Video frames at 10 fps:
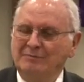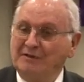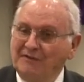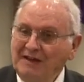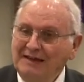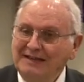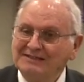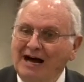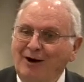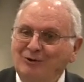But the thing
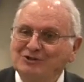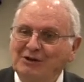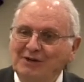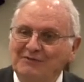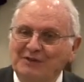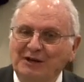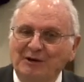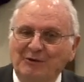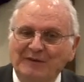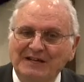is, I also love to
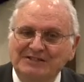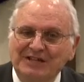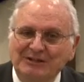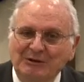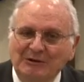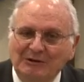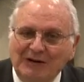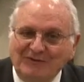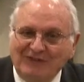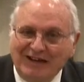hear when they say, you know,
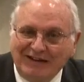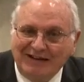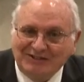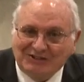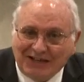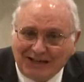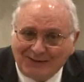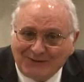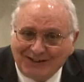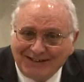I finally got
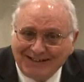saved.